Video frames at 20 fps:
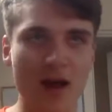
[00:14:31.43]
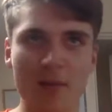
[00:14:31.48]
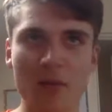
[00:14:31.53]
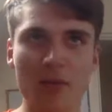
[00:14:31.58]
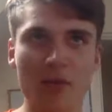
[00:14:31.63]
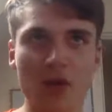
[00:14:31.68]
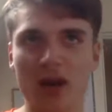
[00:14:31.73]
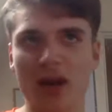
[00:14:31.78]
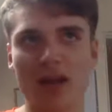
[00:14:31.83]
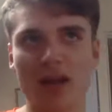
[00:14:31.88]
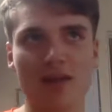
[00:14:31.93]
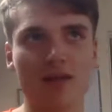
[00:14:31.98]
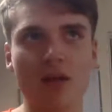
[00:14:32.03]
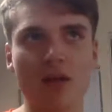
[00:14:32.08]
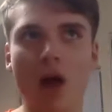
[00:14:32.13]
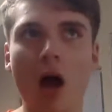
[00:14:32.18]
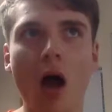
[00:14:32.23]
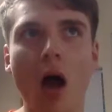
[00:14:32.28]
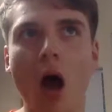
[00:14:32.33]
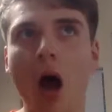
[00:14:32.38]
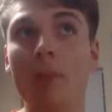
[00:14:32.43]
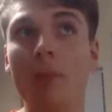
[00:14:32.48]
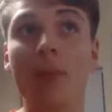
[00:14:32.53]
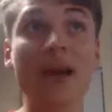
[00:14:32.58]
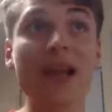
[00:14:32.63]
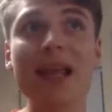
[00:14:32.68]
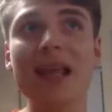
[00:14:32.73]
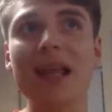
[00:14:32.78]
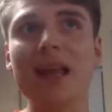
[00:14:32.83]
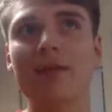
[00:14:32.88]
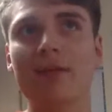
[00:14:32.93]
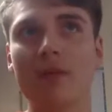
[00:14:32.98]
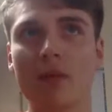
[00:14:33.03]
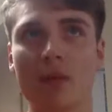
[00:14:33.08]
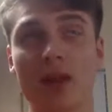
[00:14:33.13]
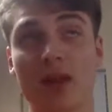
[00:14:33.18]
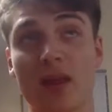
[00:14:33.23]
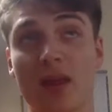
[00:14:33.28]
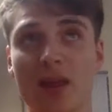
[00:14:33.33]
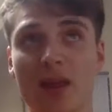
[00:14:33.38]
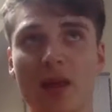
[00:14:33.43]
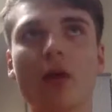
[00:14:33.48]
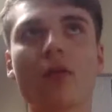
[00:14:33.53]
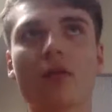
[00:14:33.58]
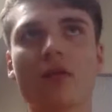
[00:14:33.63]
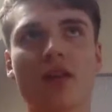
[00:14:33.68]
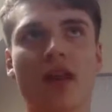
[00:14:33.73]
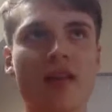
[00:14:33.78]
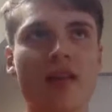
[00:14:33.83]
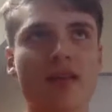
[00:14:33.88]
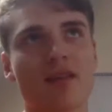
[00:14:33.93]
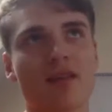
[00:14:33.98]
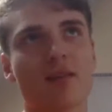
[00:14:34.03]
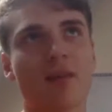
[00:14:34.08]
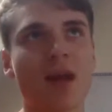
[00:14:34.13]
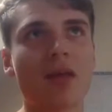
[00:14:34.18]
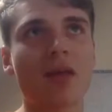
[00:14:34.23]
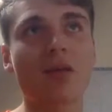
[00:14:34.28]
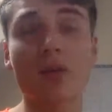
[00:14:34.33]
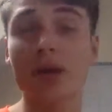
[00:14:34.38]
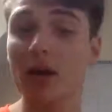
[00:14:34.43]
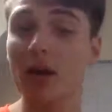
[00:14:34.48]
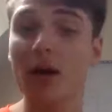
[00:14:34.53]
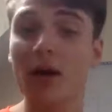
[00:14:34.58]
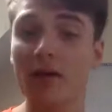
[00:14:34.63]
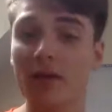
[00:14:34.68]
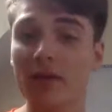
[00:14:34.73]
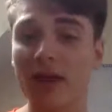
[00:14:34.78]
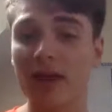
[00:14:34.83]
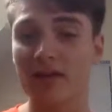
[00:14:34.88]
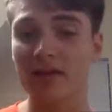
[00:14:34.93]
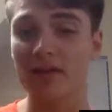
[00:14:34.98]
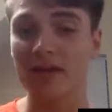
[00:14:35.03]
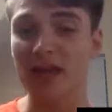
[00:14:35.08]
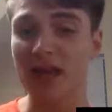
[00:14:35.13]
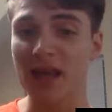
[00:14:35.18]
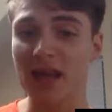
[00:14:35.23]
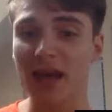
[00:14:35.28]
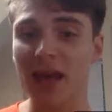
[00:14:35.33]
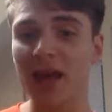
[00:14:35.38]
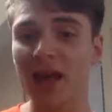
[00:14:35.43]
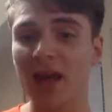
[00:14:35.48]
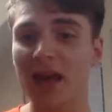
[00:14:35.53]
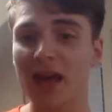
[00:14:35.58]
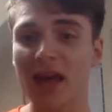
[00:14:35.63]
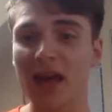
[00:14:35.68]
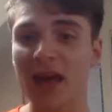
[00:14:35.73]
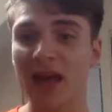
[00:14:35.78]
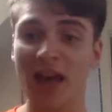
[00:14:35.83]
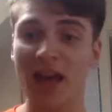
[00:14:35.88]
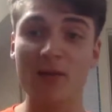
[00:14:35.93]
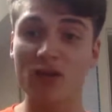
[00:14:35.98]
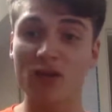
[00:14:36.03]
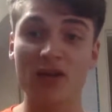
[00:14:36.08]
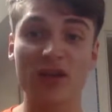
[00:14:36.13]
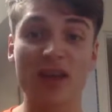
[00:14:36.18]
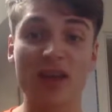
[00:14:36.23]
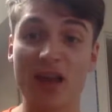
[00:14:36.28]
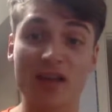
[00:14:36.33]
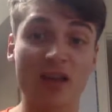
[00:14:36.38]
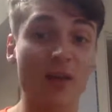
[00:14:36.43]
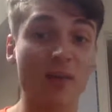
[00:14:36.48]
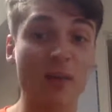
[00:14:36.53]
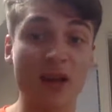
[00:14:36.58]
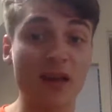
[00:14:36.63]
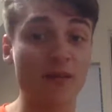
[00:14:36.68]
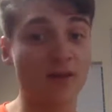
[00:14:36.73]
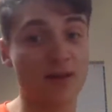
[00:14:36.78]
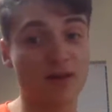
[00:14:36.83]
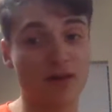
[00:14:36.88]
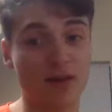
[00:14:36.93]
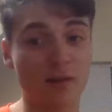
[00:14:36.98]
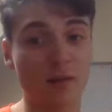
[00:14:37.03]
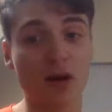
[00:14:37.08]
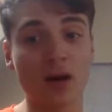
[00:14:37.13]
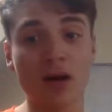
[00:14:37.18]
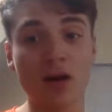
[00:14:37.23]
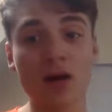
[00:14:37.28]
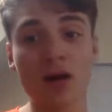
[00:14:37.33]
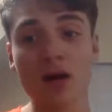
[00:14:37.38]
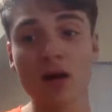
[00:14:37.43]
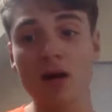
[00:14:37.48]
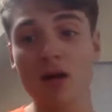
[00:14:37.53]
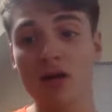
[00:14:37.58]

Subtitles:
That is, I believe, in Oxford's case, it's about £3,500 a year. In Cambridge's case, I believe it's similar.